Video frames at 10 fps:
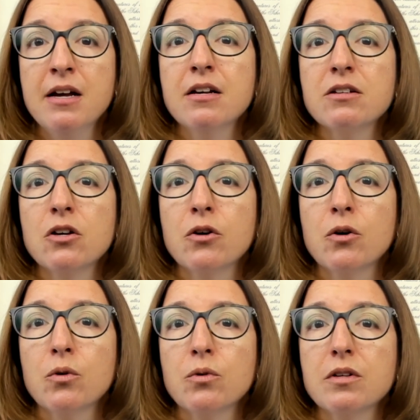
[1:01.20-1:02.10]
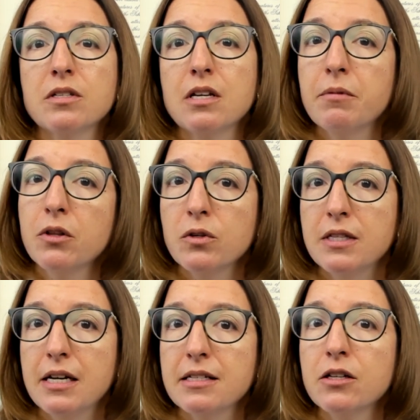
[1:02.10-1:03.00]
So some of those
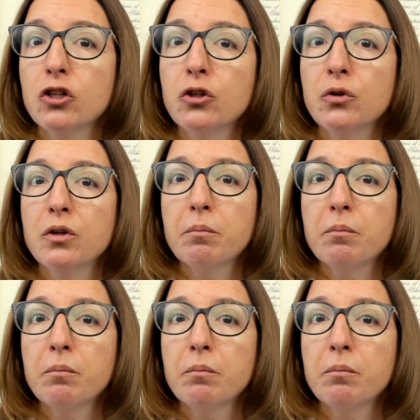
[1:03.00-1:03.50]
things include